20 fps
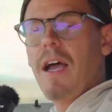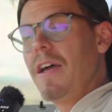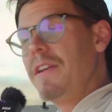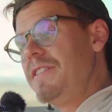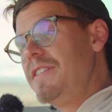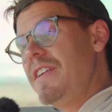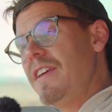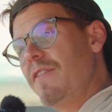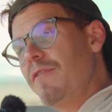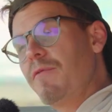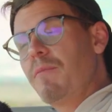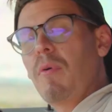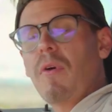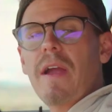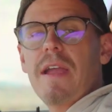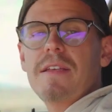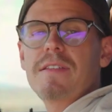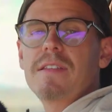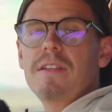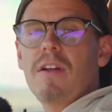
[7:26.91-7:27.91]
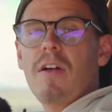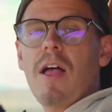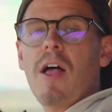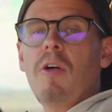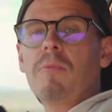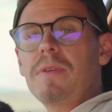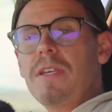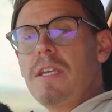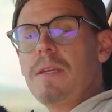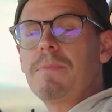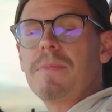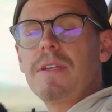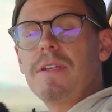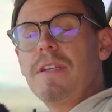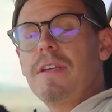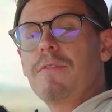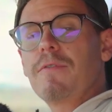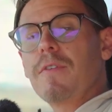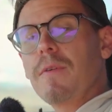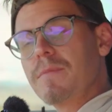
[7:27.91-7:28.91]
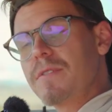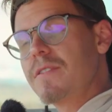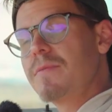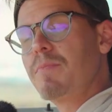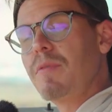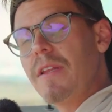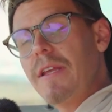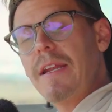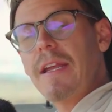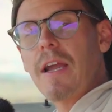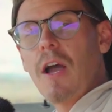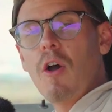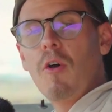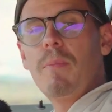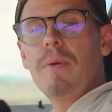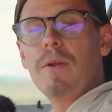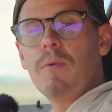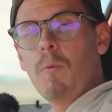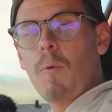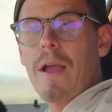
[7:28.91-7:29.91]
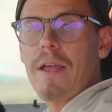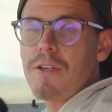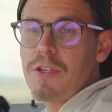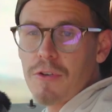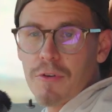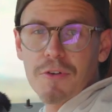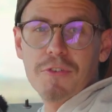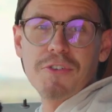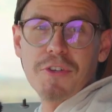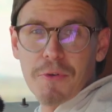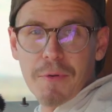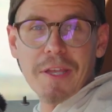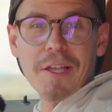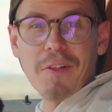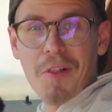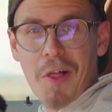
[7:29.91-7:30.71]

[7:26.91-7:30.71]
A diff brace that'll help keep the diff from splitting open when you're doing